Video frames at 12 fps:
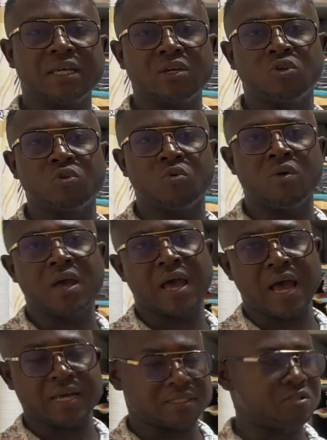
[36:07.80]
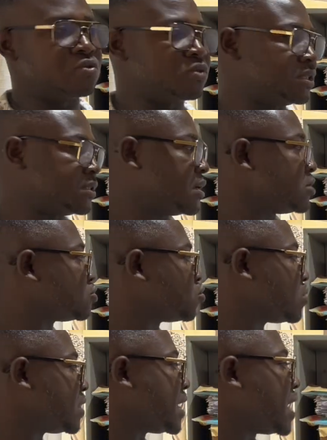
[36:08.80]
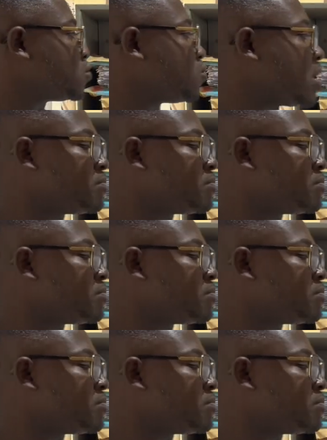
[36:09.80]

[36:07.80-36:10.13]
ketoacidosis. So that one,